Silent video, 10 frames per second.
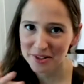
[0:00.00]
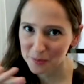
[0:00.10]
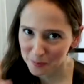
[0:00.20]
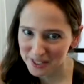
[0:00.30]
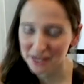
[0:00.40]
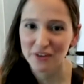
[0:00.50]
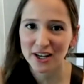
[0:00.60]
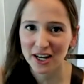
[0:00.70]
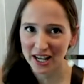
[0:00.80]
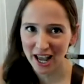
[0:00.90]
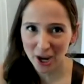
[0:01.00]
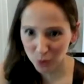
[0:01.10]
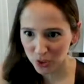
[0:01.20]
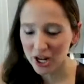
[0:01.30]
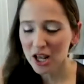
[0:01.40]
Specifically, I
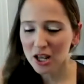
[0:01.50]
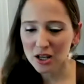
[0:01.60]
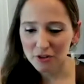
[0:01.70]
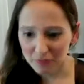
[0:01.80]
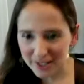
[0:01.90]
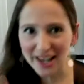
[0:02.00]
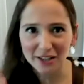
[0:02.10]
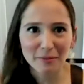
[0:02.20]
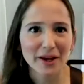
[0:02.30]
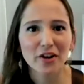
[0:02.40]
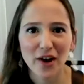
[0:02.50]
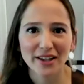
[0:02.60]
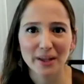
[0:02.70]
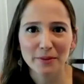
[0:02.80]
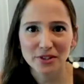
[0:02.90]
would get my
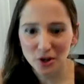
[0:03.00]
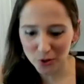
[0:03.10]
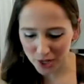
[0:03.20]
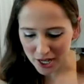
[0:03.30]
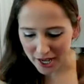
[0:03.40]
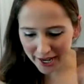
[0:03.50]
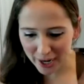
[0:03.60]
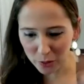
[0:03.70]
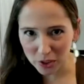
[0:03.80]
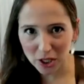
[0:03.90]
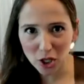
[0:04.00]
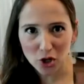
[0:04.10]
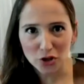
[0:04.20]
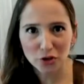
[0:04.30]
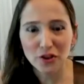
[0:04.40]
Cracked episode and I would
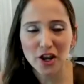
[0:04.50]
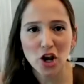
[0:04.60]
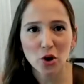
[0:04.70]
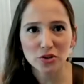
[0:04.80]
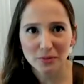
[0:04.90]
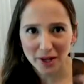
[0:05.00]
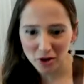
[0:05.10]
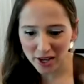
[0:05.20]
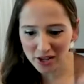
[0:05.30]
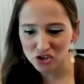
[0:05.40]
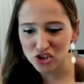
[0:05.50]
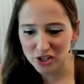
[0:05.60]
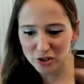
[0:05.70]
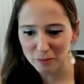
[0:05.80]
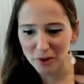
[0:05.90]
look through the notes. I'm like, okay, is
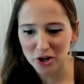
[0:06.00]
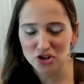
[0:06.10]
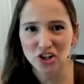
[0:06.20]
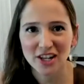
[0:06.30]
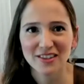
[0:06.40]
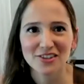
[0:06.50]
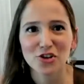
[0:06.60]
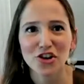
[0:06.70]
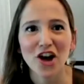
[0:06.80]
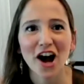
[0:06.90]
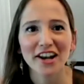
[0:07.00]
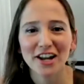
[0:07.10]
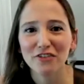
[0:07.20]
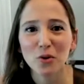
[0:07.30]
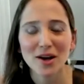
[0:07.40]
Jason Pargin in this or not?
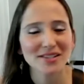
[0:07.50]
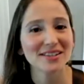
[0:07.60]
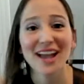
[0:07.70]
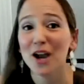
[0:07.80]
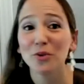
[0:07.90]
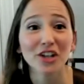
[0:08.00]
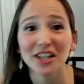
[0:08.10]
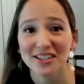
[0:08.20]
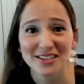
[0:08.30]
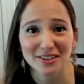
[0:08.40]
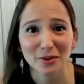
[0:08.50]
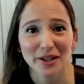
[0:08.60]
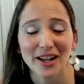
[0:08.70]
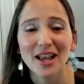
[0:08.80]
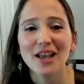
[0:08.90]
And if it wasn't, I would not listen to
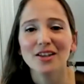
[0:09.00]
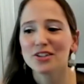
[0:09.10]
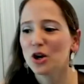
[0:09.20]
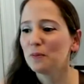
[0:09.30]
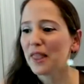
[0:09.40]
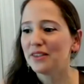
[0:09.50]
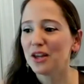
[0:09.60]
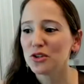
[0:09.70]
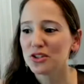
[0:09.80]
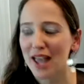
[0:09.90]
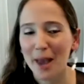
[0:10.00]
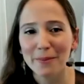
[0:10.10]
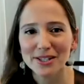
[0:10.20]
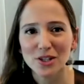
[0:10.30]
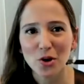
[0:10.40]
it. So there is
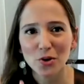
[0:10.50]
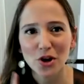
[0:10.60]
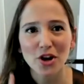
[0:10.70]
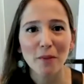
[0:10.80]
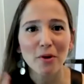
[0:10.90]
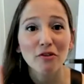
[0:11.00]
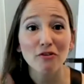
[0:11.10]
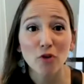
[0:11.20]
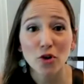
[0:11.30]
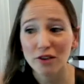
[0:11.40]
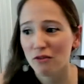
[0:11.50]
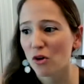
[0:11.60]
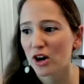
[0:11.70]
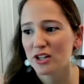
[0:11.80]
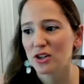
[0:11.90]
episode number
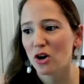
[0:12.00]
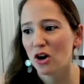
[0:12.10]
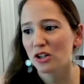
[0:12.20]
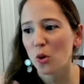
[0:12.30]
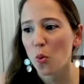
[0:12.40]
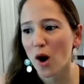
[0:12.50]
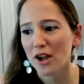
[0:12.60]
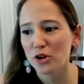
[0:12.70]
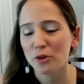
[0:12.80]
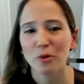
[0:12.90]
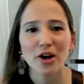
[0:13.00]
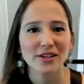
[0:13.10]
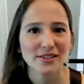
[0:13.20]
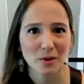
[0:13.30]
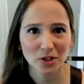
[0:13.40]
44. It's called Why Your Brain
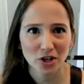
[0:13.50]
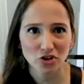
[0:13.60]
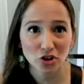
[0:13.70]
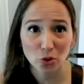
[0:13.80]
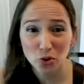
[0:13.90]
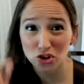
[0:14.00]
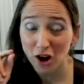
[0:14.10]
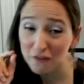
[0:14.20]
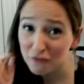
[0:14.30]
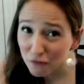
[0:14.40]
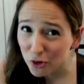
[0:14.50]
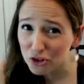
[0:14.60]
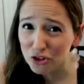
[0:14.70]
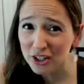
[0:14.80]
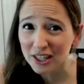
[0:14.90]
is Sabotaging You, which
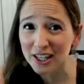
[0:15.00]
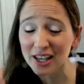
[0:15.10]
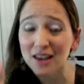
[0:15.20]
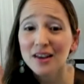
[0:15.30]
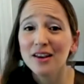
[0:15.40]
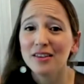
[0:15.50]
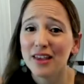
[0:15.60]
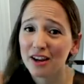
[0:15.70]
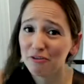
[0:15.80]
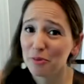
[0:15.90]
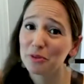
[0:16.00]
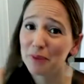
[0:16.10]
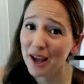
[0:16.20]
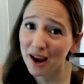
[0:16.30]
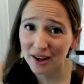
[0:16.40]
unfortunately they have put
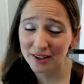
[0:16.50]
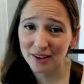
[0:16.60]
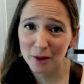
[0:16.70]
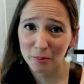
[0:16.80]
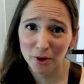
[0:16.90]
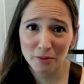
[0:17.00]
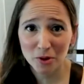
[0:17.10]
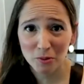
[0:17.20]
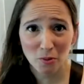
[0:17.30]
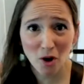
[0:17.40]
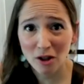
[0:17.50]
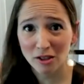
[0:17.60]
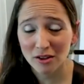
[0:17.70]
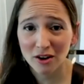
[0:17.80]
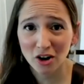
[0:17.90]
behind a premium
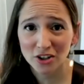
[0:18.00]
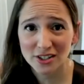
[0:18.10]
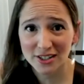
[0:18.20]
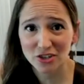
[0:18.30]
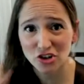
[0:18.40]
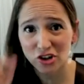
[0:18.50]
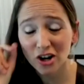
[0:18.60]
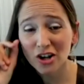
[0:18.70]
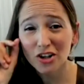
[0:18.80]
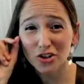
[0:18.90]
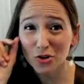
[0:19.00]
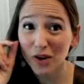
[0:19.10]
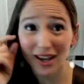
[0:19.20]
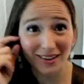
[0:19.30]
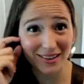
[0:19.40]
wall on Stitcher, so you
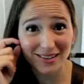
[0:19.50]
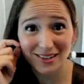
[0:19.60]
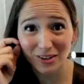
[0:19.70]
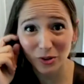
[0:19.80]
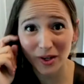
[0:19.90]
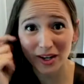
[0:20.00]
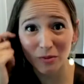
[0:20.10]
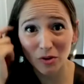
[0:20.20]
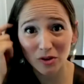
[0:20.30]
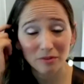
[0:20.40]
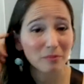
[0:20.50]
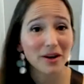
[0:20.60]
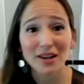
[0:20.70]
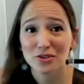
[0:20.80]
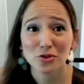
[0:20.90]
can't listen to it anymore.
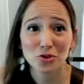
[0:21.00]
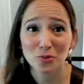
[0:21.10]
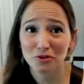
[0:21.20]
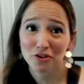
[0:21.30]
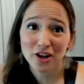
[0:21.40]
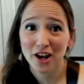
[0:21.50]
Podcast used to be free.